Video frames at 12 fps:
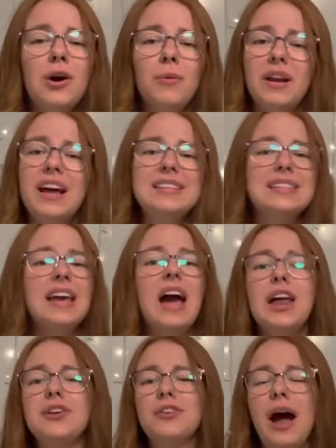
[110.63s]
When I say
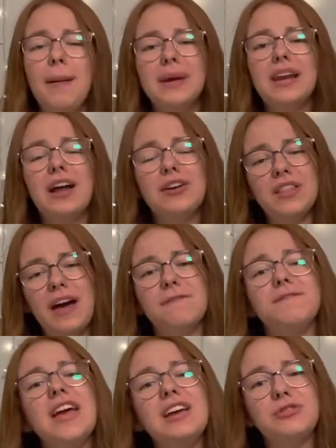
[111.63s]
under, I mean under that
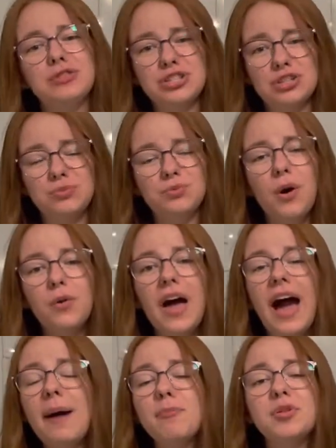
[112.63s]
fake Christian role that
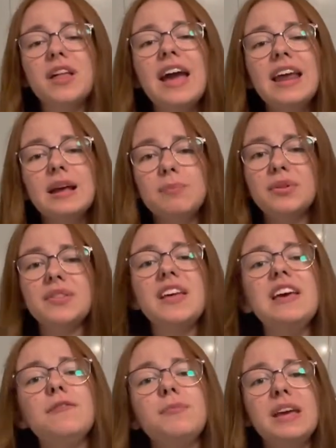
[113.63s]
I played, and
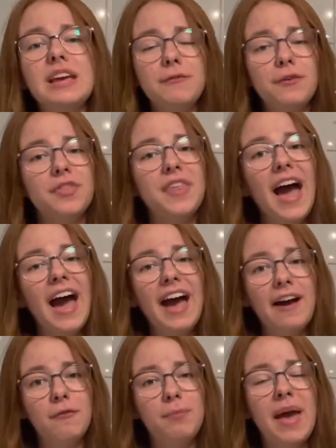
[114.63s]
believe me, for that I
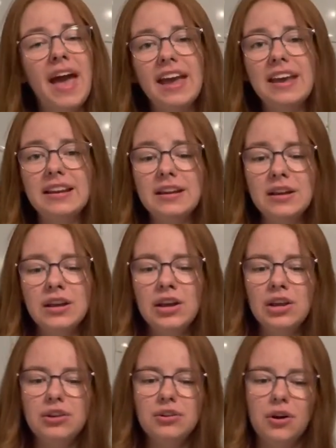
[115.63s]
have paid.
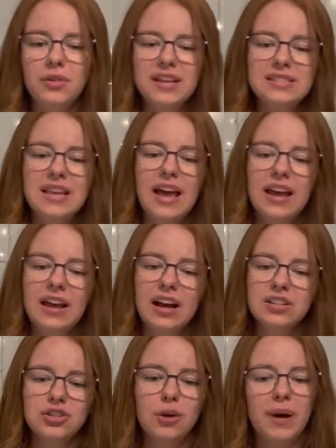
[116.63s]
You know that saying, I
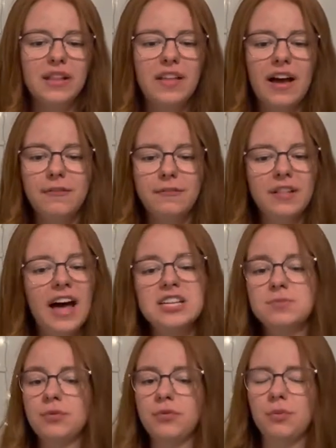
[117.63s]
saw my life flash
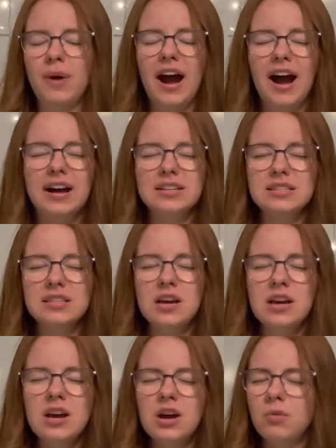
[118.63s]
before my eyes.
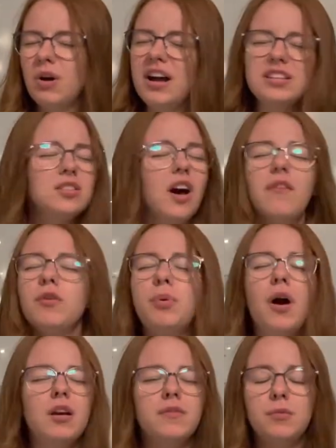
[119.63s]
Well, I saw every
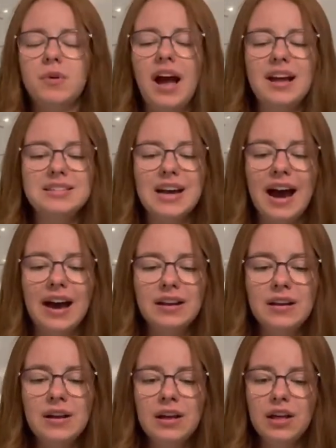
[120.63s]
part of it when I died,
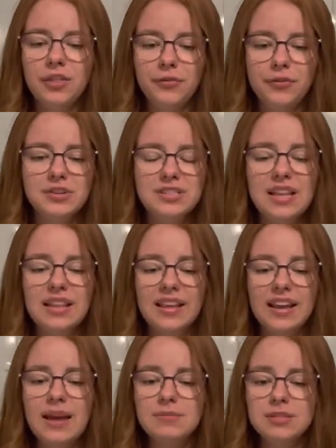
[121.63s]
and the first thing
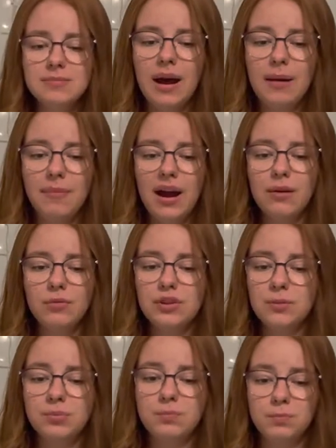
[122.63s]
that came to mind was
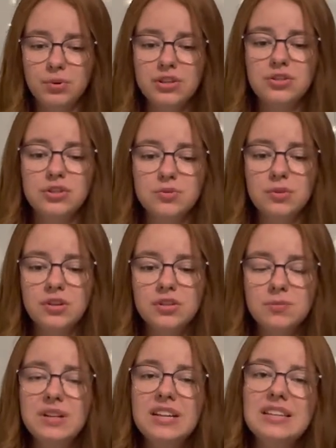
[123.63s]
the preacher's words,
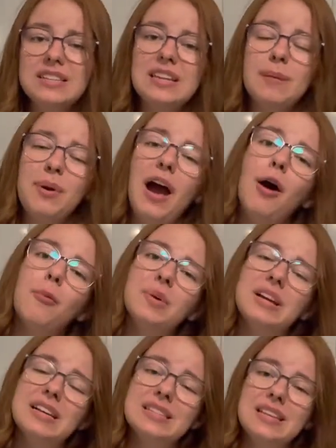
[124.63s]
we need to step out
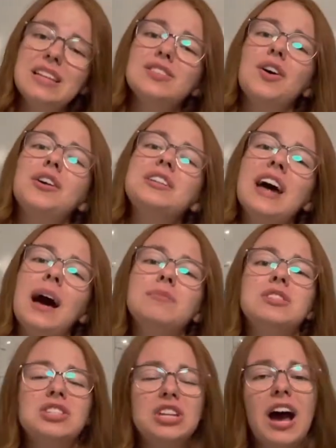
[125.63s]
because it's our time to
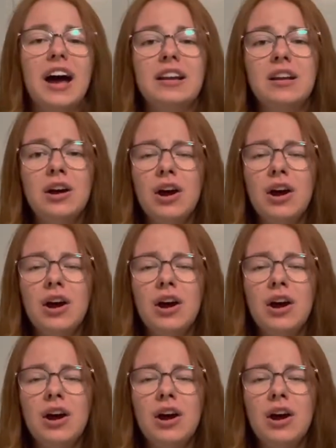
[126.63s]
shine.